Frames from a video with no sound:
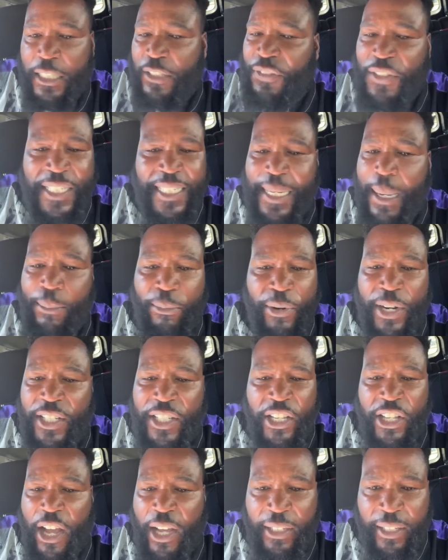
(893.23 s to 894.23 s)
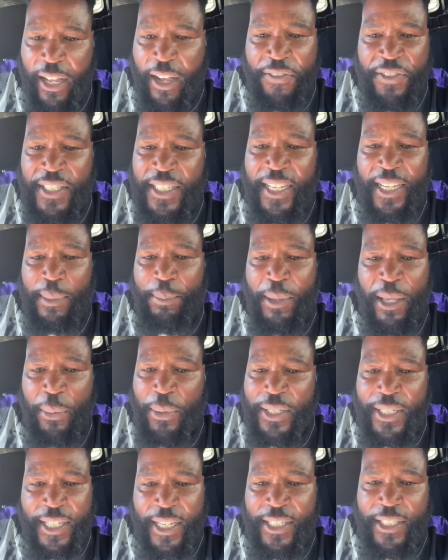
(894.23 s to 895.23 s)
Because for some reason, y'all love seeing
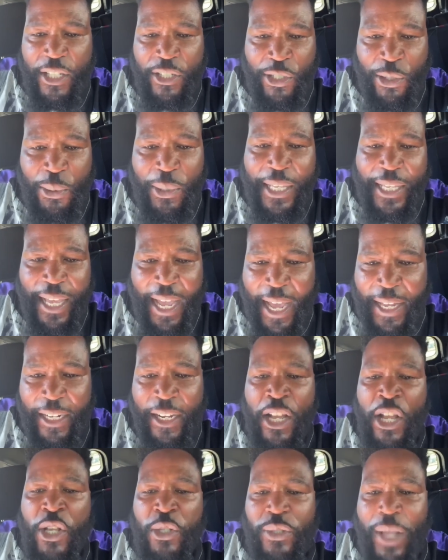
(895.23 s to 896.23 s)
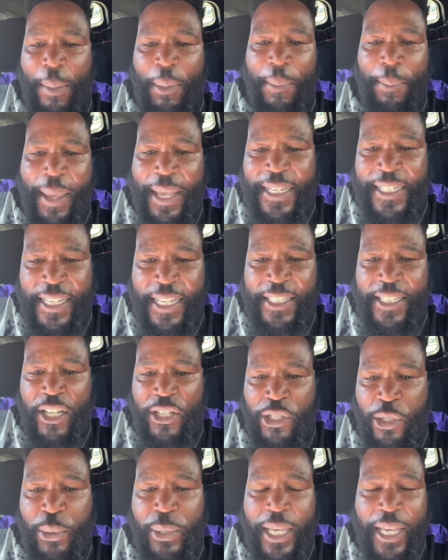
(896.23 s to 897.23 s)
me with Sister Suki Hana. So I'm going to make
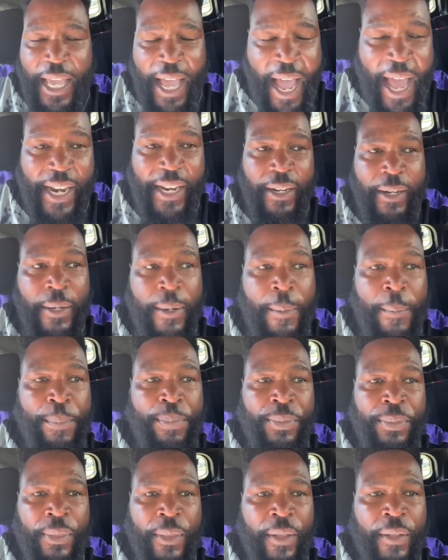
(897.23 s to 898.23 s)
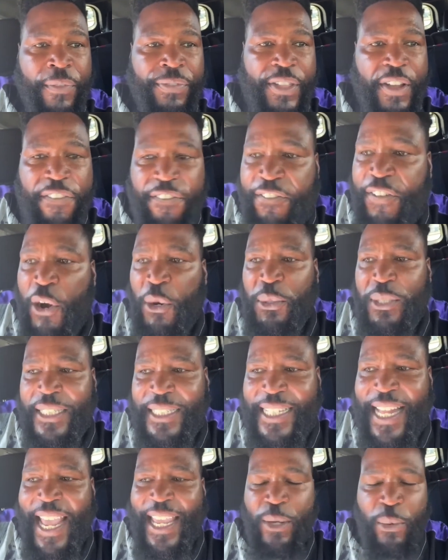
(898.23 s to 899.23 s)
Sister Suki Hana the
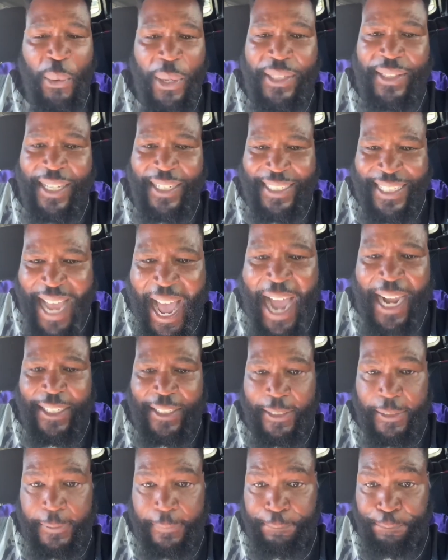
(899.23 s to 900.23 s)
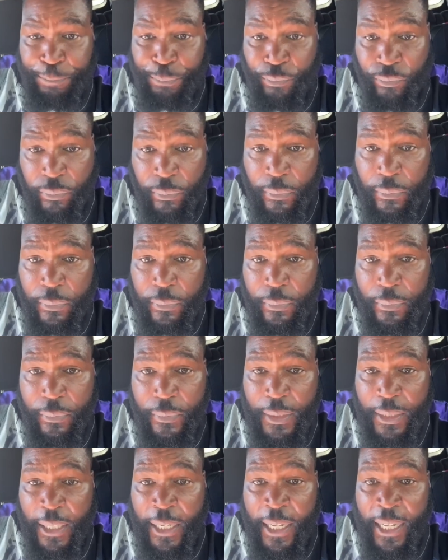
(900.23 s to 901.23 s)
first date with the doctor.
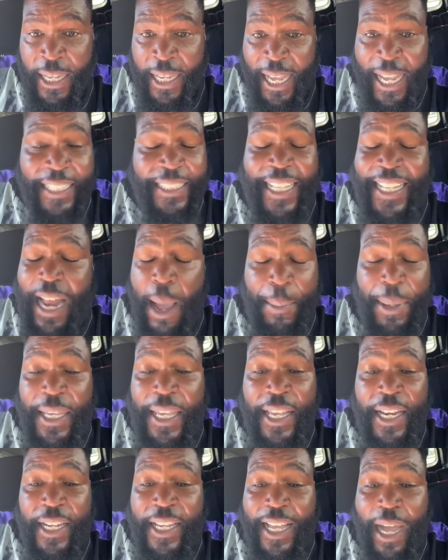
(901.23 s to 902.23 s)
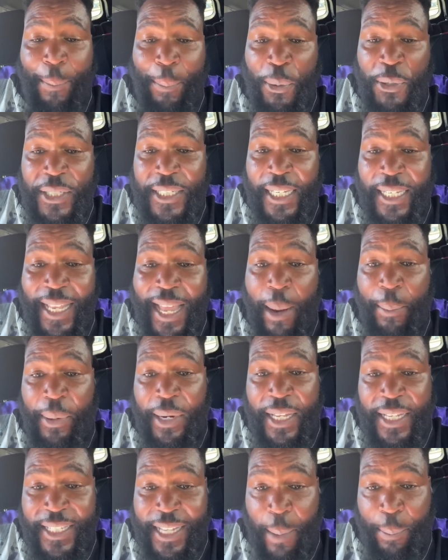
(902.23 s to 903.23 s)
And then I'm going to get a couple
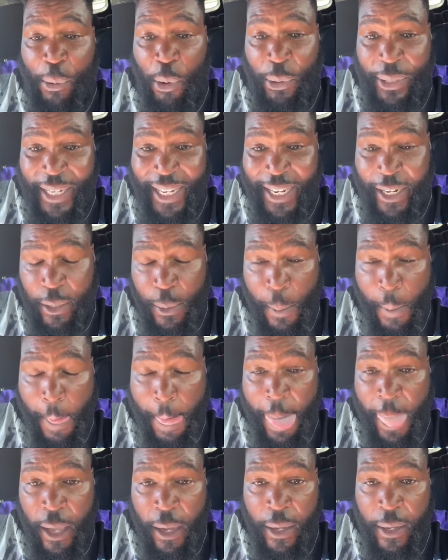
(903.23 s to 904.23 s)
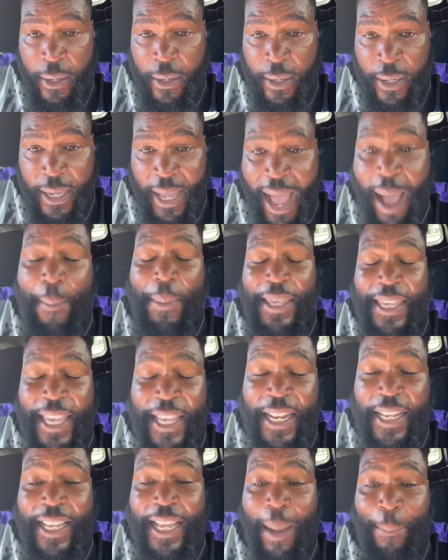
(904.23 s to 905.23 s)
celebrities up on there. I'm
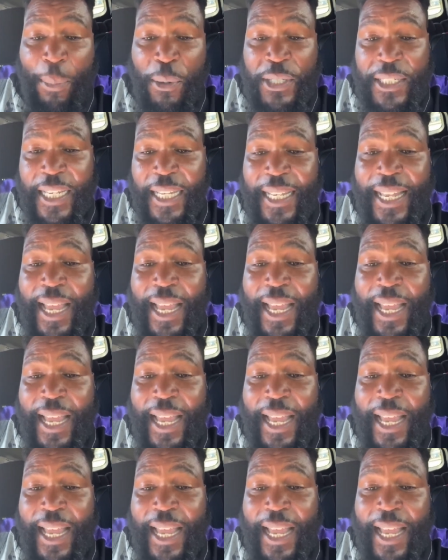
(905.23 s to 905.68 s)
going to get a couple